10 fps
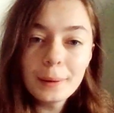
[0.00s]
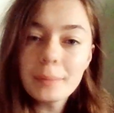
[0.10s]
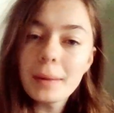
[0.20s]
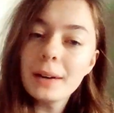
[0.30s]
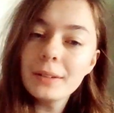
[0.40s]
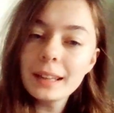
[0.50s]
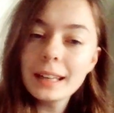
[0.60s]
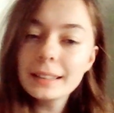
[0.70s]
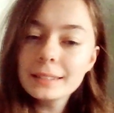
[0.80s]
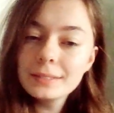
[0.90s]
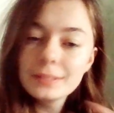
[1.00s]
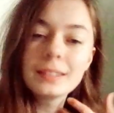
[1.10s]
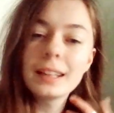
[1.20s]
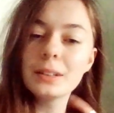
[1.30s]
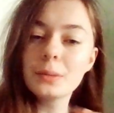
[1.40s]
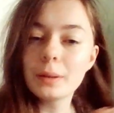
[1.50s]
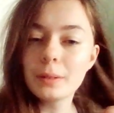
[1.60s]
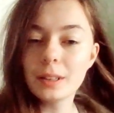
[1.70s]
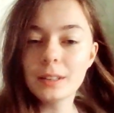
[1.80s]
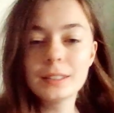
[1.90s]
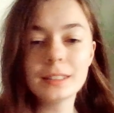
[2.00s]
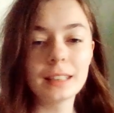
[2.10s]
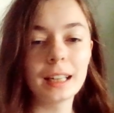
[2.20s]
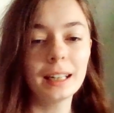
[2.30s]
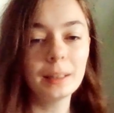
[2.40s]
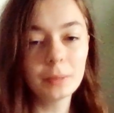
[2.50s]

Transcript: about that. That's where we are today.